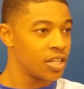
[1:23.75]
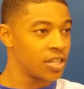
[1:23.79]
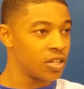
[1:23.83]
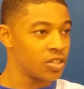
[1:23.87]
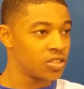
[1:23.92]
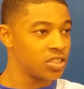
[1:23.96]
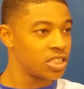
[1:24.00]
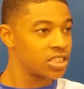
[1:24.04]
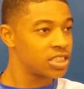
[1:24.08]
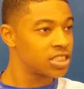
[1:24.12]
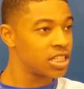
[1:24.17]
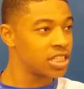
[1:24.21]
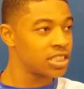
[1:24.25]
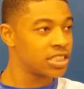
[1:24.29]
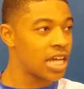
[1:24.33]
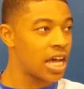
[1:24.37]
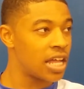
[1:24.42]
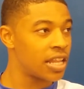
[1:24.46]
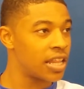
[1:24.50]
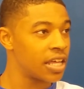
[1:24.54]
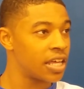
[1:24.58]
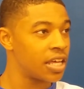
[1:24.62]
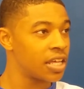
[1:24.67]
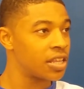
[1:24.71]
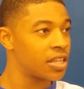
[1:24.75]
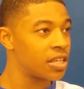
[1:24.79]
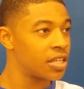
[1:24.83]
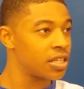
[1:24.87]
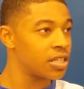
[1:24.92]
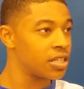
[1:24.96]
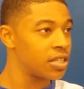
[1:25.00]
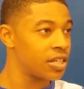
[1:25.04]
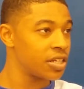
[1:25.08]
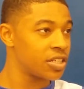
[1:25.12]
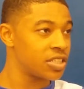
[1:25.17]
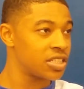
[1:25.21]
You know, just because how they get
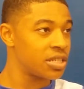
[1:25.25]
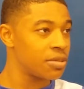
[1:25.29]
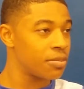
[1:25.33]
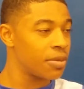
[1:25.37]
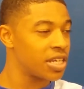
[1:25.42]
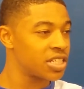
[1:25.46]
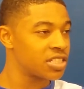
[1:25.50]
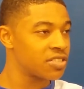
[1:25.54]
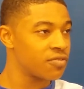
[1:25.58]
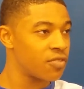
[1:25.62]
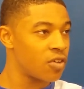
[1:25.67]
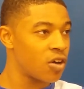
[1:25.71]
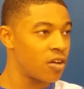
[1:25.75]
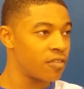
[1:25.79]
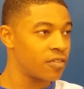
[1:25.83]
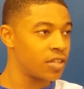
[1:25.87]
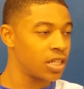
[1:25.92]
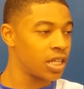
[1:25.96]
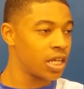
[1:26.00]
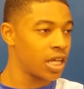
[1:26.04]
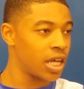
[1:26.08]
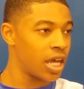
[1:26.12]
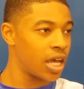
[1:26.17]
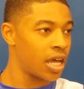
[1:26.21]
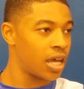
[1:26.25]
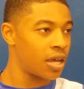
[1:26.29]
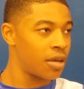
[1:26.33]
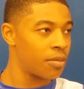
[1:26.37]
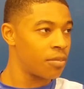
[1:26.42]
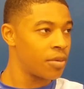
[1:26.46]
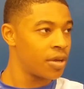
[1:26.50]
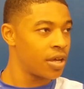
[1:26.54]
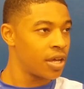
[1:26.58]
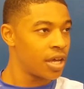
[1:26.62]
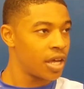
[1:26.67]
their teammates involved in the game.